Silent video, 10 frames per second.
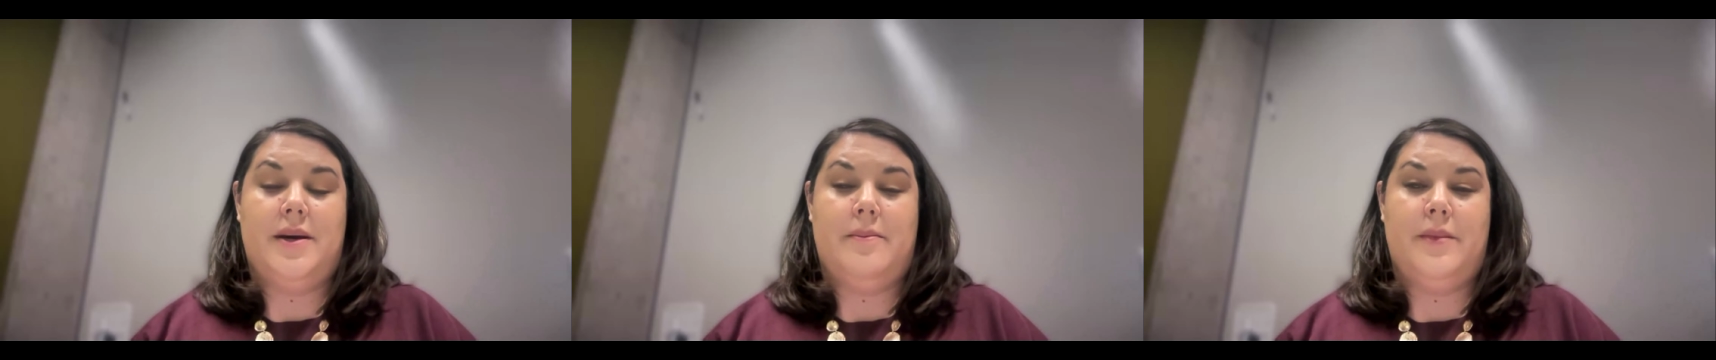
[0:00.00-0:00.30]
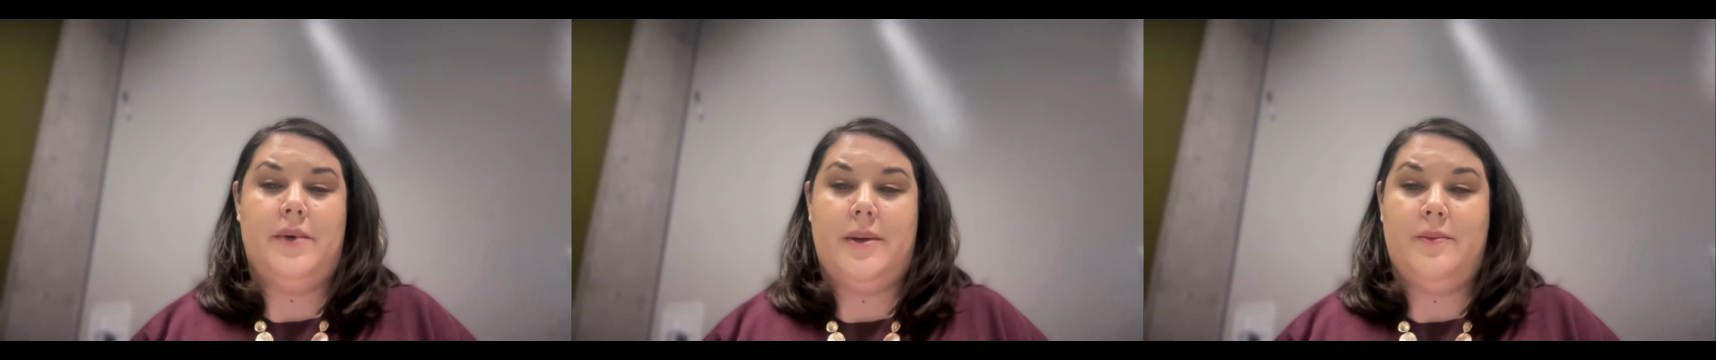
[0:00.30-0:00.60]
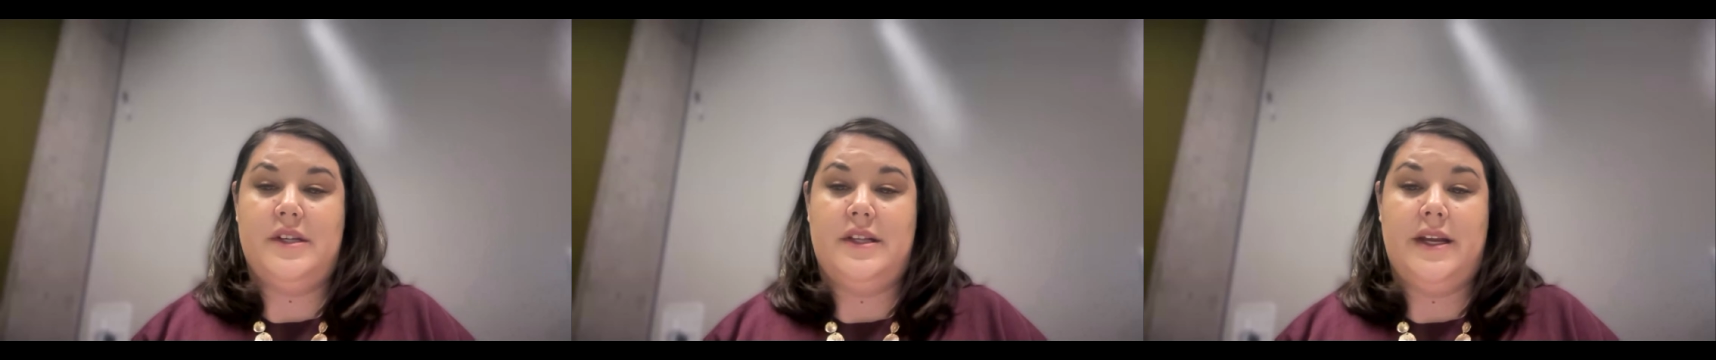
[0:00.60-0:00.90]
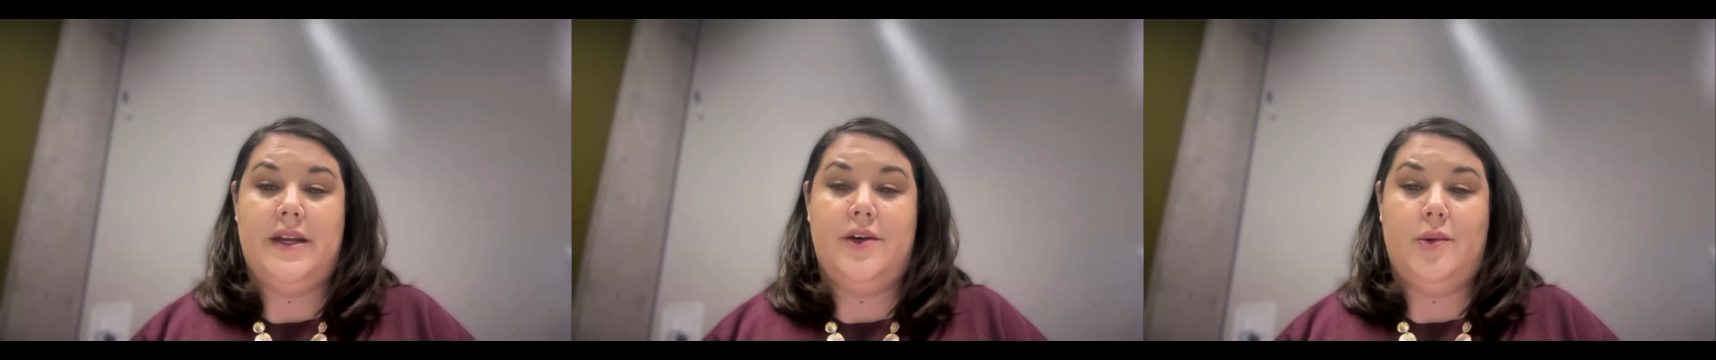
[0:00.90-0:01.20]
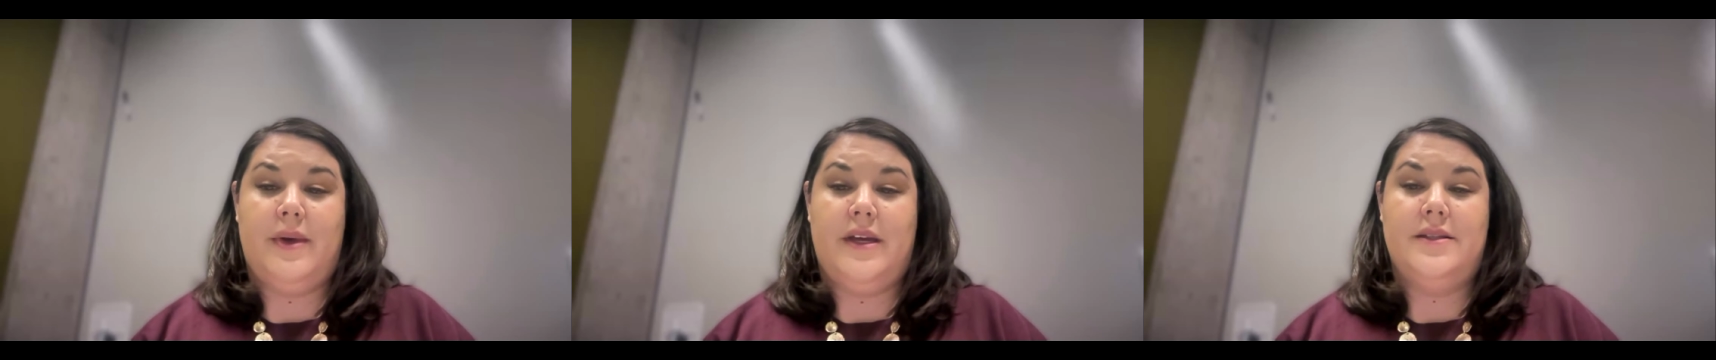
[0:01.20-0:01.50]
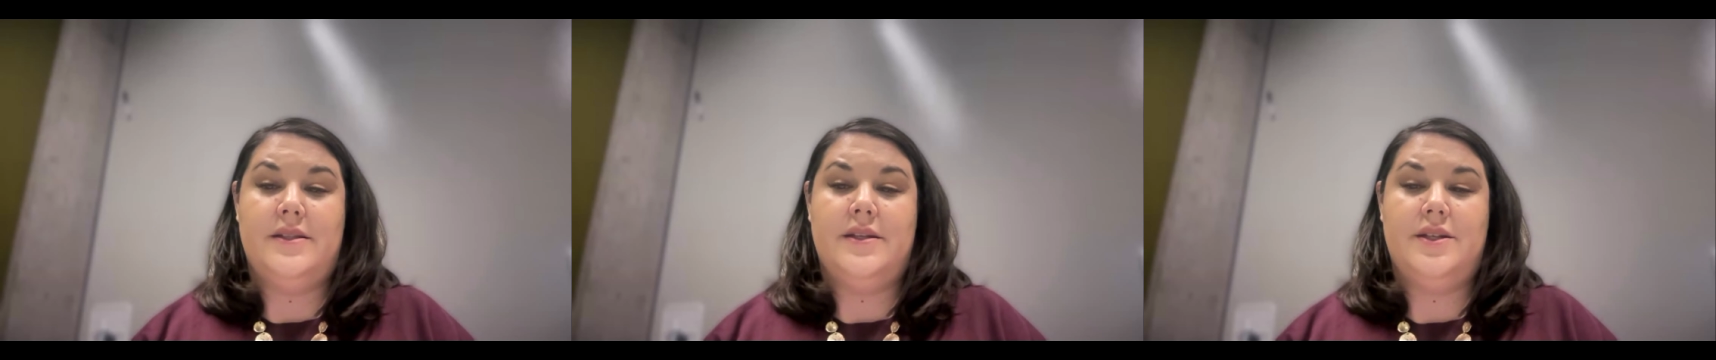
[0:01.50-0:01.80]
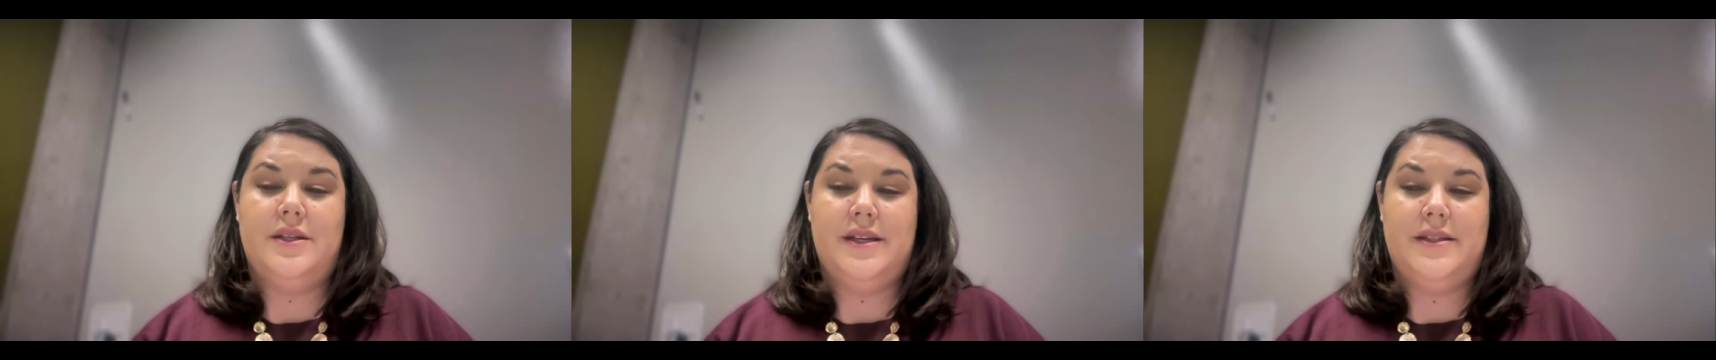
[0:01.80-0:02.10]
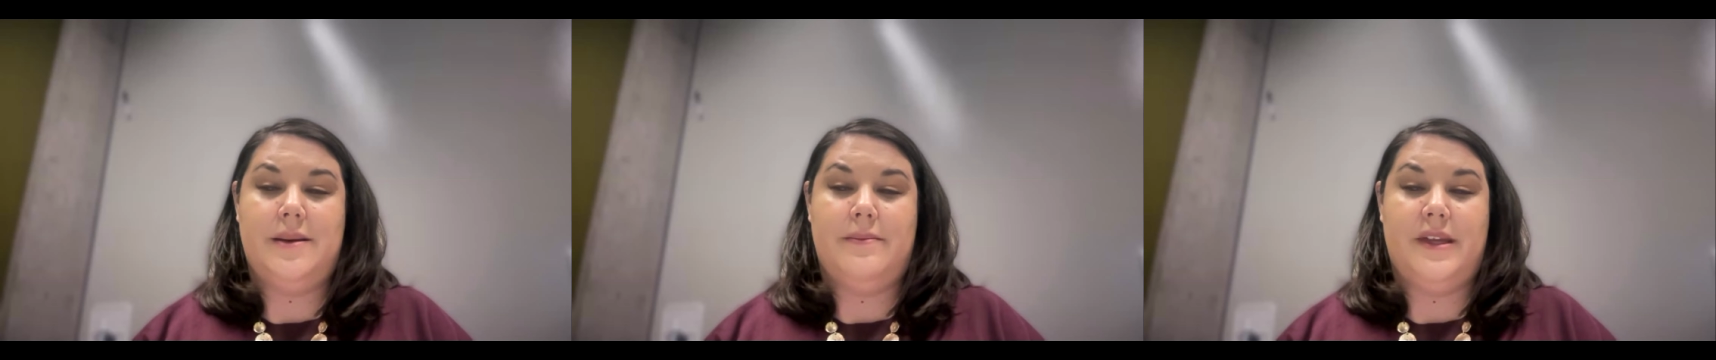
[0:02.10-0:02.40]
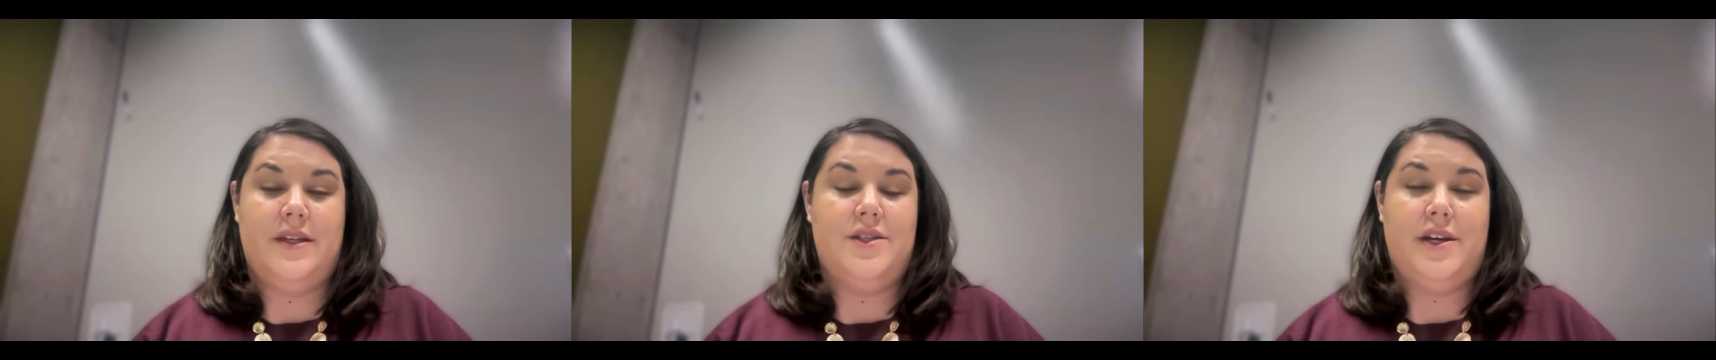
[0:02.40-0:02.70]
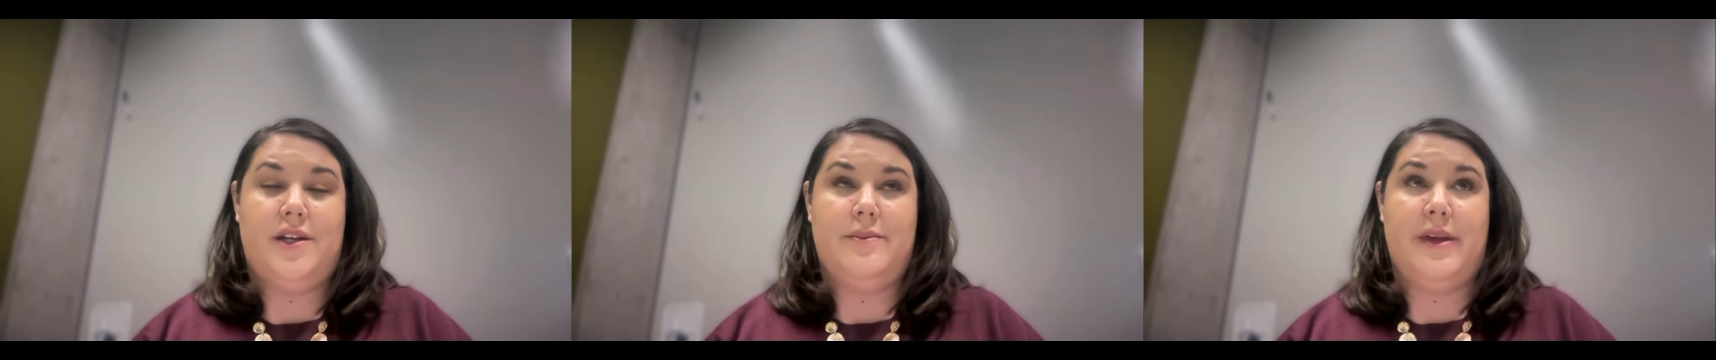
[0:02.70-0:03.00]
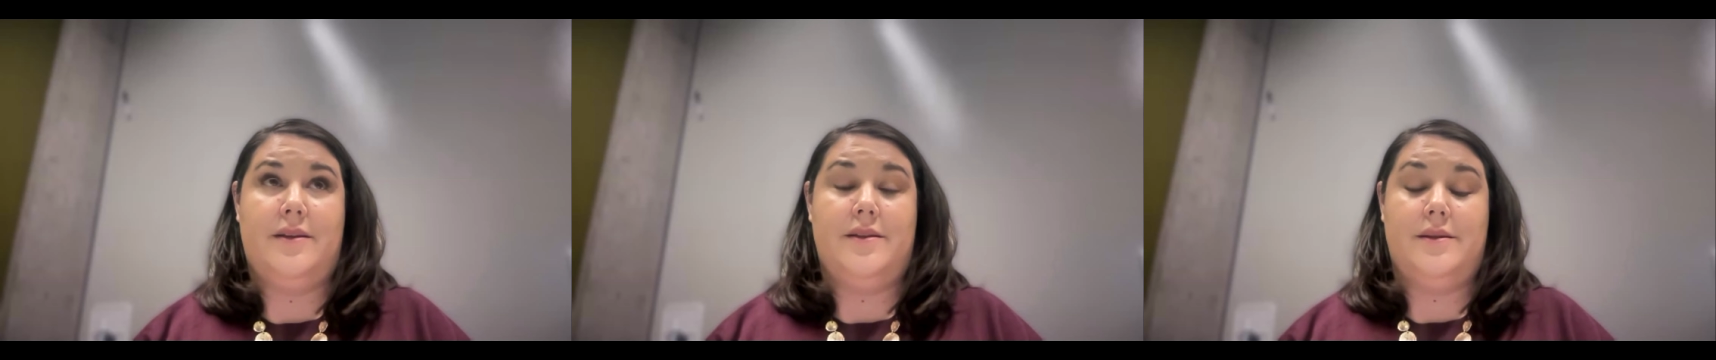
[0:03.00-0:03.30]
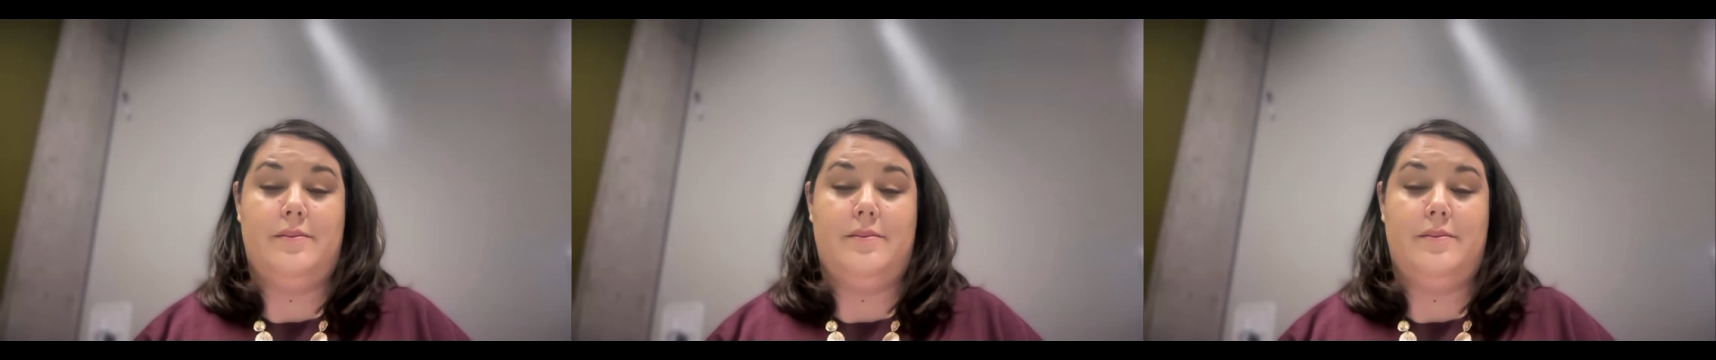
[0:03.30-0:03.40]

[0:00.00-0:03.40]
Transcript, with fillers: um, her name was Elena Gomez, she said something that changed my,